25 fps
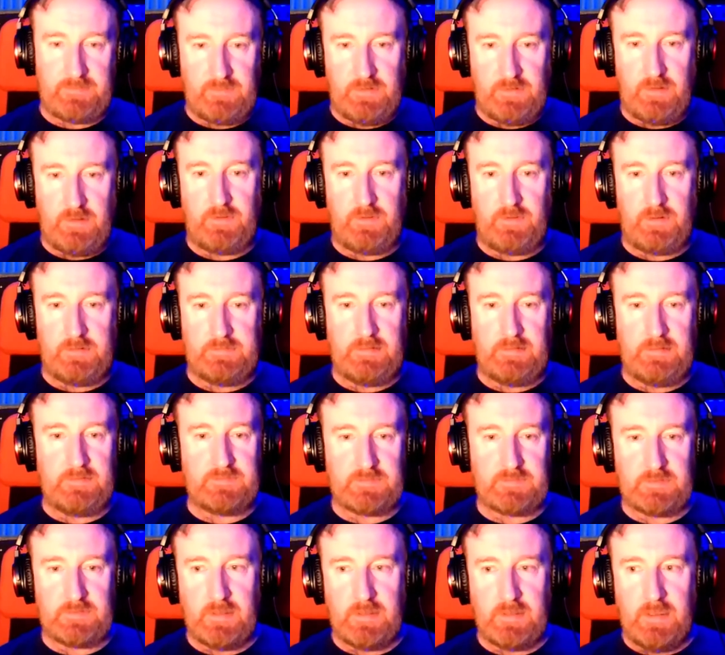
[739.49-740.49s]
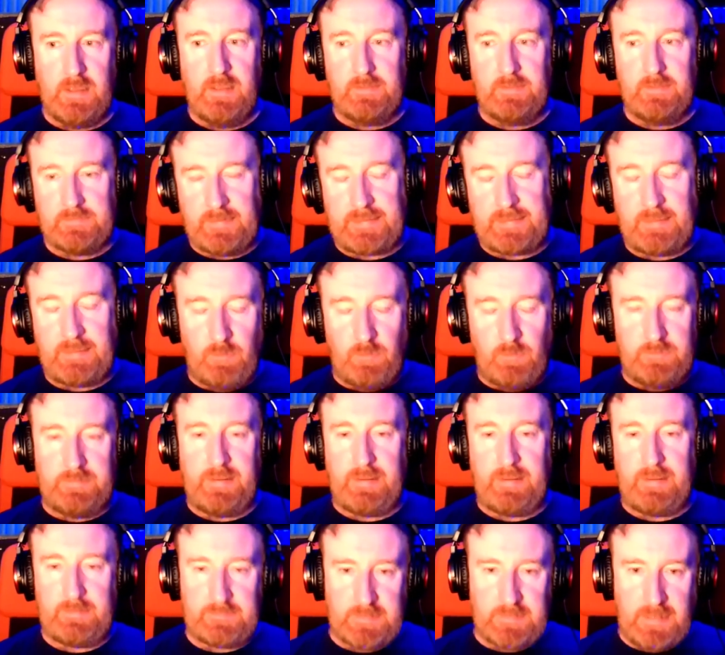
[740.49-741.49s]
You know, you're going to need to take it one
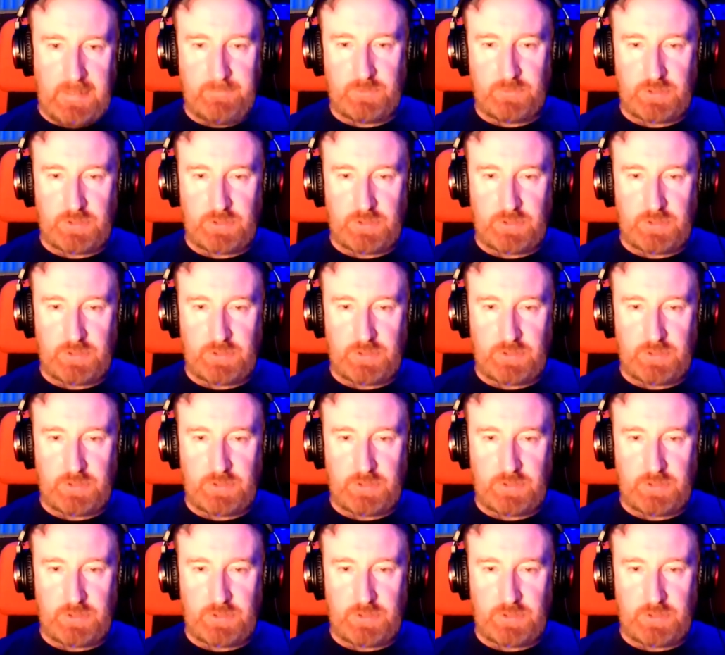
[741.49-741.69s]
day at a time.